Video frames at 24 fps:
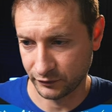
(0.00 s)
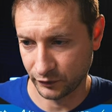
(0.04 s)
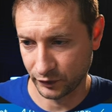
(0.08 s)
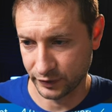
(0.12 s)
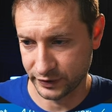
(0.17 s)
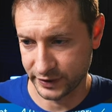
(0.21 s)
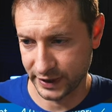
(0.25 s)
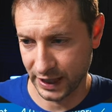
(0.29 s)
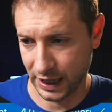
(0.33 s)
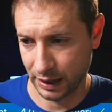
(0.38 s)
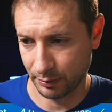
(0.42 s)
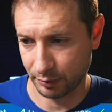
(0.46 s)

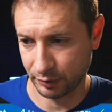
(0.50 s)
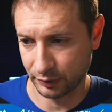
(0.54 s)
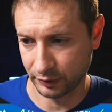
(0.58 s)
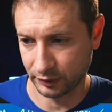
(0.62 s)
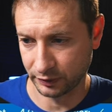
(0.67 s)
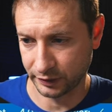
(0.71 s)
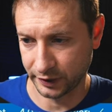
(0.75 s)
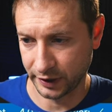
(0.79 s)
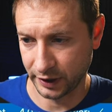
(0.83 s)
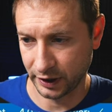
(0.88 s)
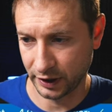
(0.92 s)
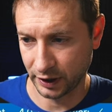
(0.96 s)
For
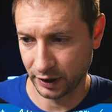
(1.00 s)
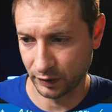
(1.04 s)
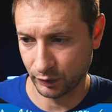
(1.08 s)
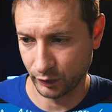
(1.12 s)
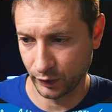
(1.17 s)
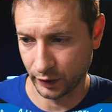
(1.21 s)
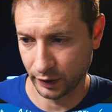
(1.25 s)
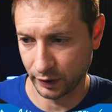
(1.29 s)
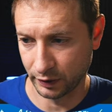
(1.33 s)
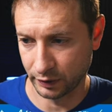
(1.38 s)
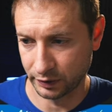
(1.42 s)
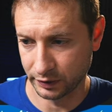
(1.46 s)
example, here
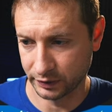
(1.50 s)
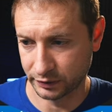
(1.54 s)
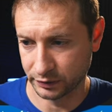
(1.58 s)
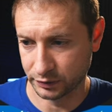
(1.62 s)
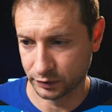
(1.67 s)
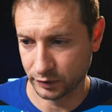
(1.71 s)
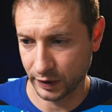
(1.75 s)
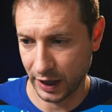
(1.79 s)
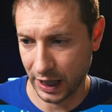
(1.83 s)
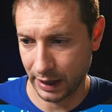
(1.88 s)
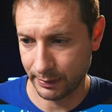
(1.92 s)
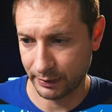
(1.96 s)
we're
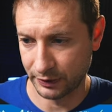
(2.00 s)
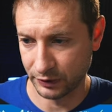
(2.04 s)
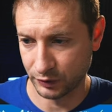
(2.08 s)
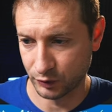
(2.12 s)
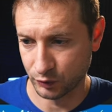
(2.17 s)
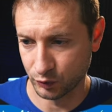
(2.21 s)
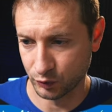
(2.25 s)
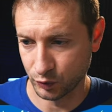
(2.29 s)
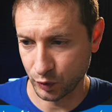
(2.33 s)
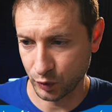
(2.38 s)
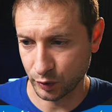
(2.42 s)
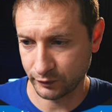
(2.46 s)
grabbing
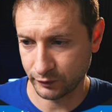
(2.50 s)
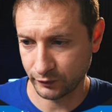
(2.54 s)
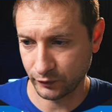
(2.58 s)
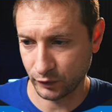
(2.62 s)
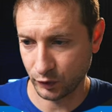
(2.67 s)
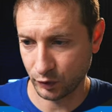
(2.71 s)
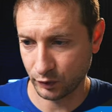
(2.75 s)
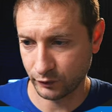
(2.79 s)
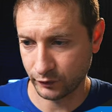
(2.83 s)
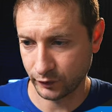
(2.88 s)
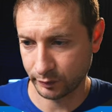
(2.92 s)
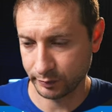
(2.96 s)
the root
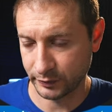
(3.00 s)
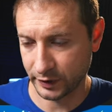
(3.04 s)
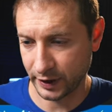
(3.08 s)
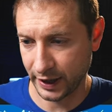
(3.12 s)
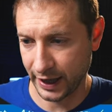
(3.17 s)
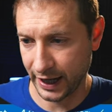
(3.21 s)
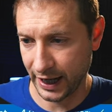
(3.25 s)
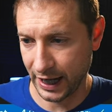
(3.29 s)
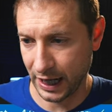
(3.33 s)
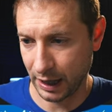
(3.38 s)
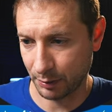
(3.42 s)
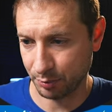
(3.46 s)
view from
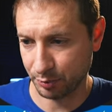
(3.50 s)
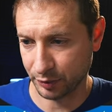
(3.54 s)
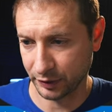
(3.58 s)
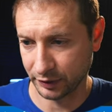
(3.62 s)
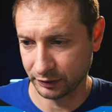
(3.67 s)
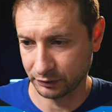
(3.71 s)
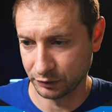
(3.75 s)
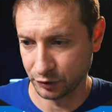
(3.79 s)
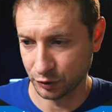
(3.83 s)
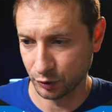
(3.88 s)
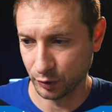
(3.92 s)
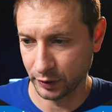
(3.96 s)
the app
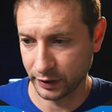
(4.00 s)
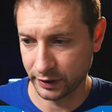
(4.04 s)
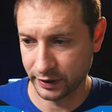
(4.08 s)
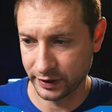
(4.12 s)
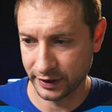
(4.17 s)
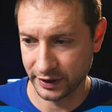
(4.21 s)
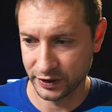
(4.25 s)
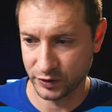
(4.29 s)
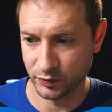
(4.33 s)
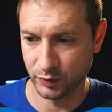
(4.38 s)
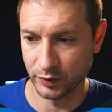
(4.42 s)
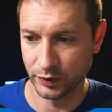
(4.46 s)
and doing
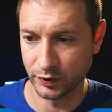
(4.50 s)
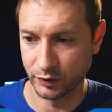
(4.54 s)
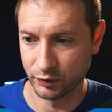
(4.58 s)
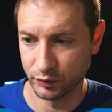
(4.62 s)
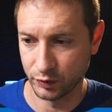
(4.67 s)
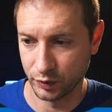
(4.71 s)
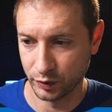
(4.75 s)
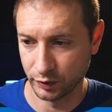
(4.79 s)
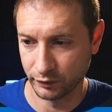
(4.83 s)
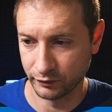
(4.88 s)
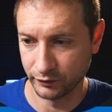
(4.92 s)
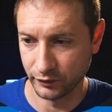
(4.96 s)
things with the
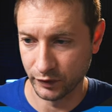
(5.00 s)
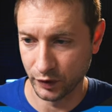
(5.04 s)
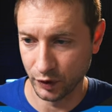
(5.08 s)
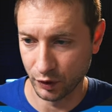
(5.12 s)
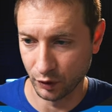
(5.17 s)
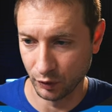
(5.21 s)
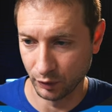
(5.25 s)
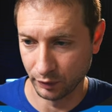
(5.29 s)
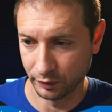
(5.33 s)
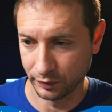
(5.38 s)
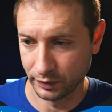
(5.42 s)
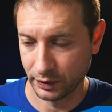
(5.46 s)
root
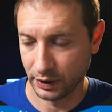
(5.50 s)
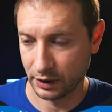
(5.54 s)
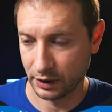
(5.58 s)
view.